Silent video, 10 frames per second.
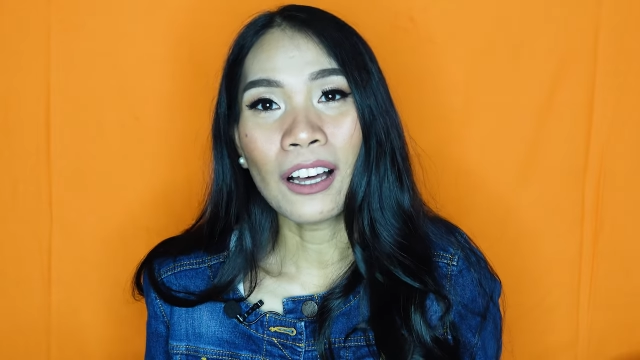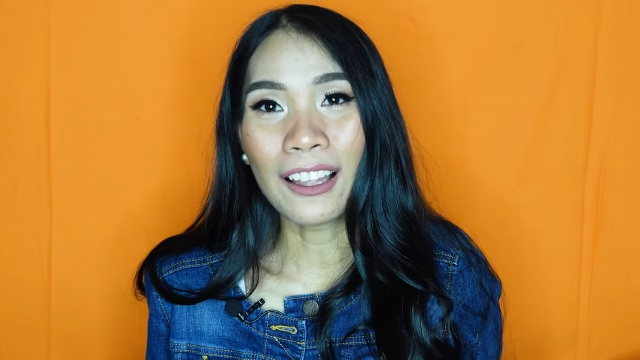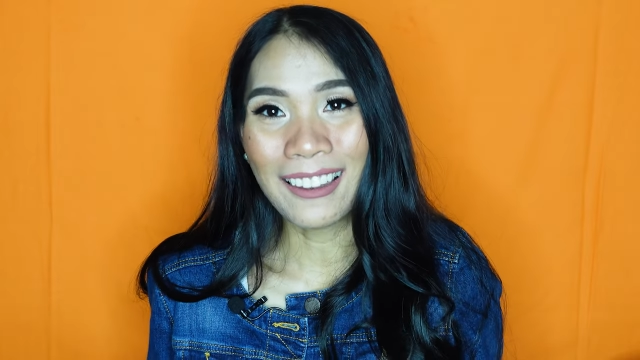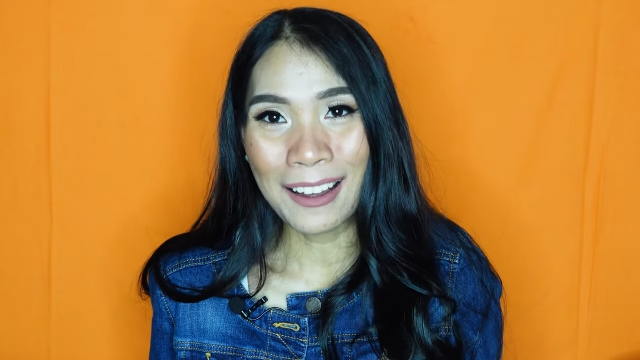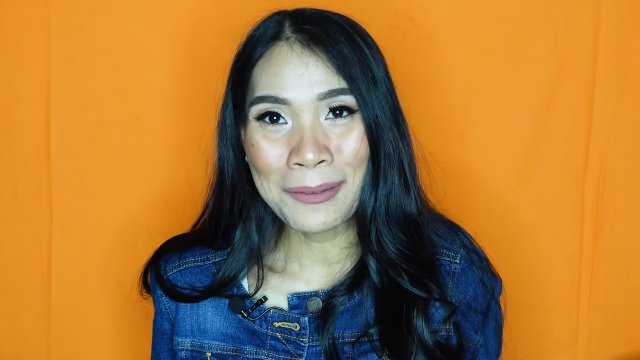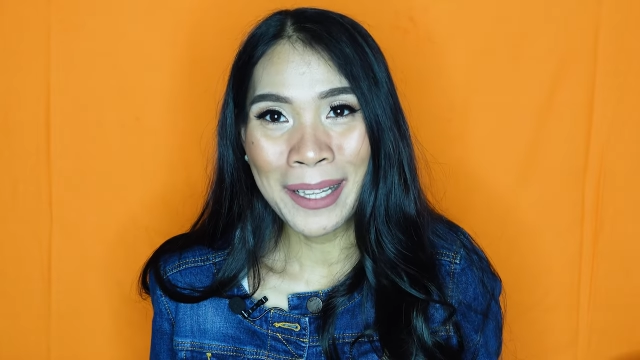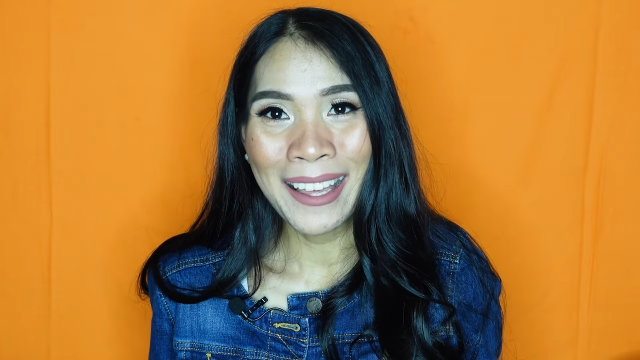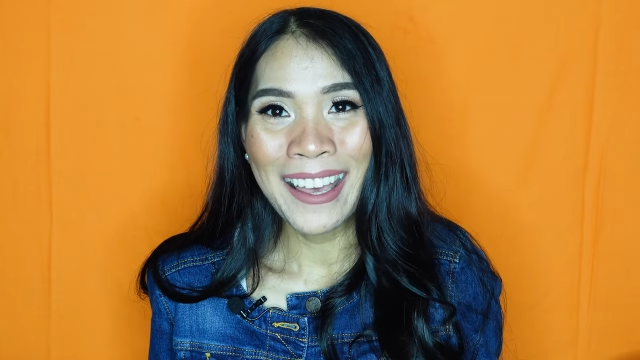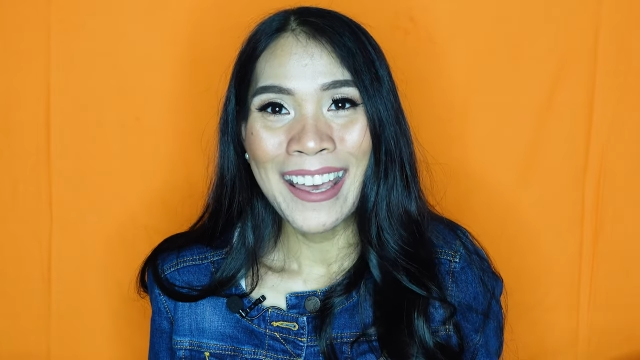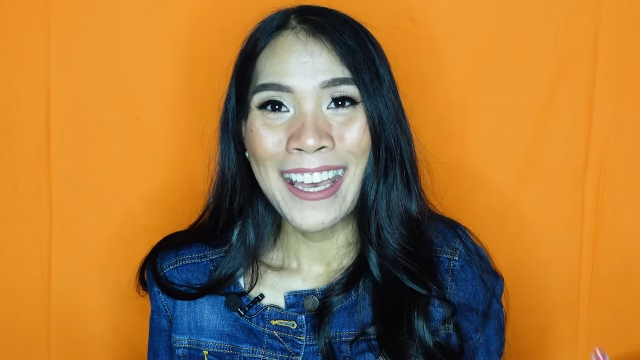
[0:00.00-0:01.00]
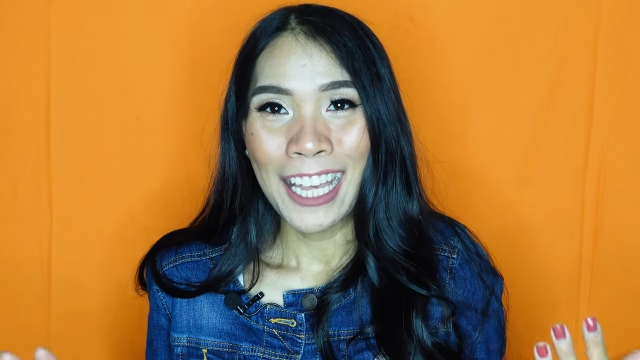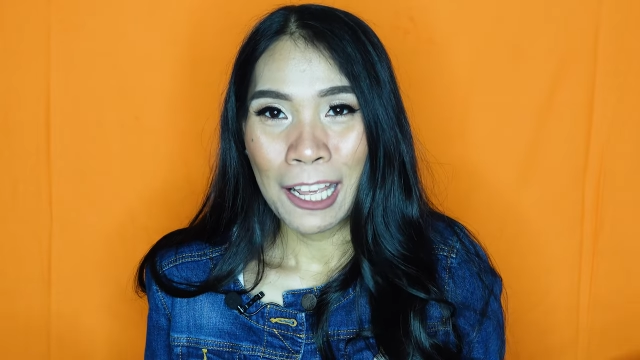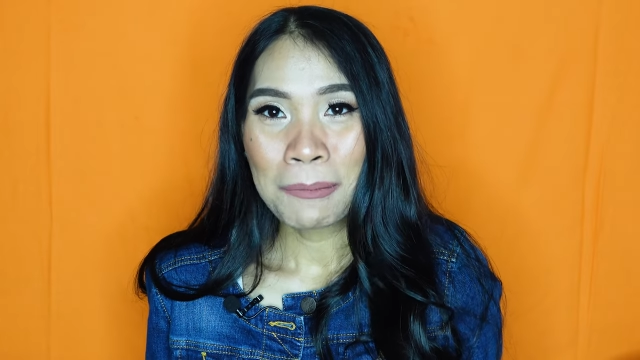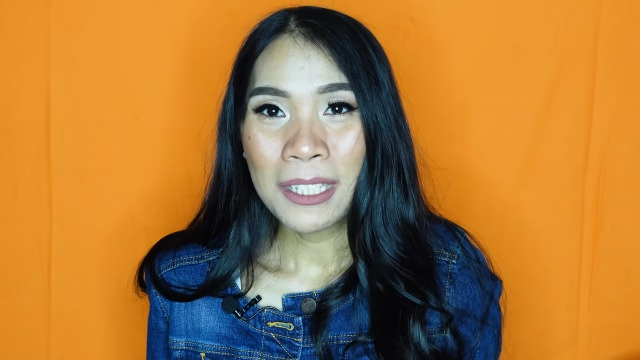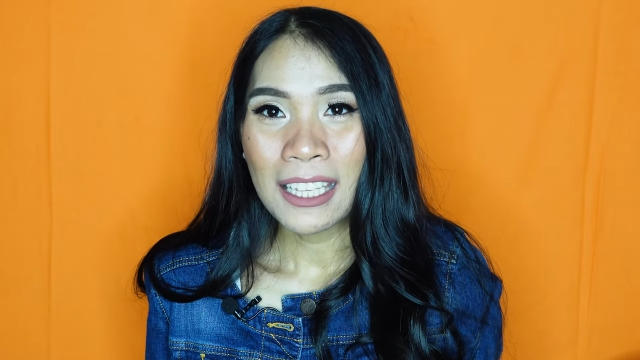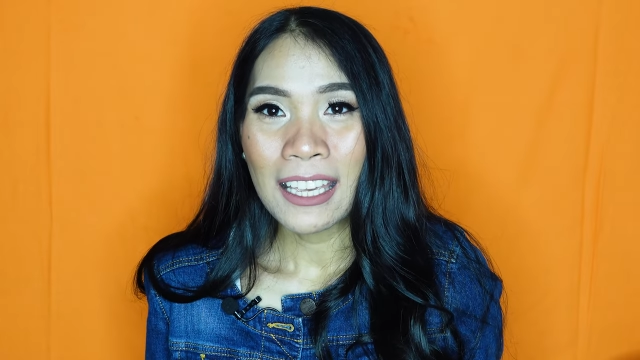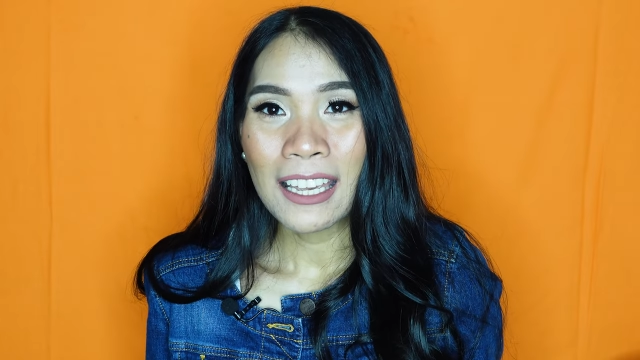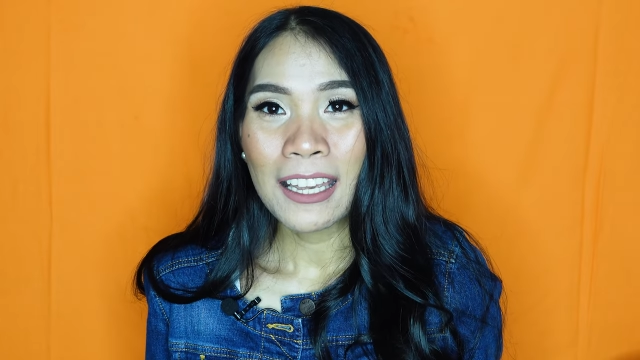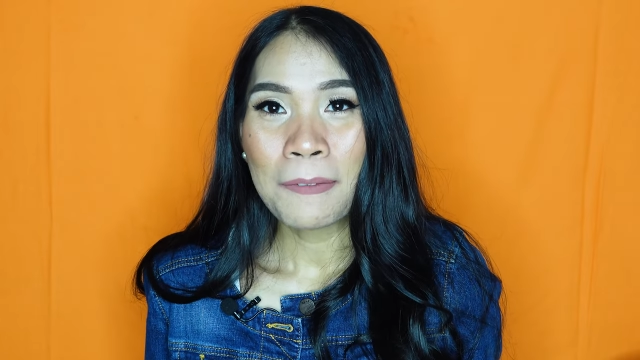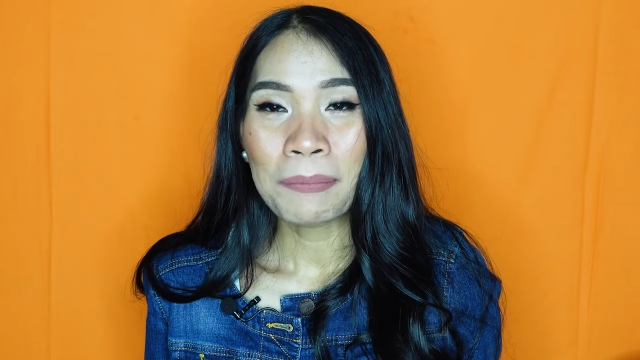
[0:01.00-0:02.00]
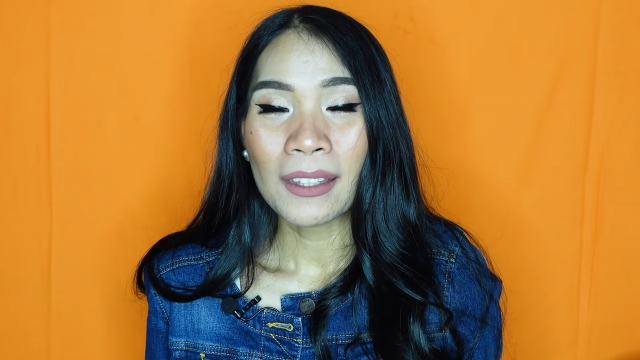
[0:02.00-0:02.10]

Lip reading: I love Ipsy,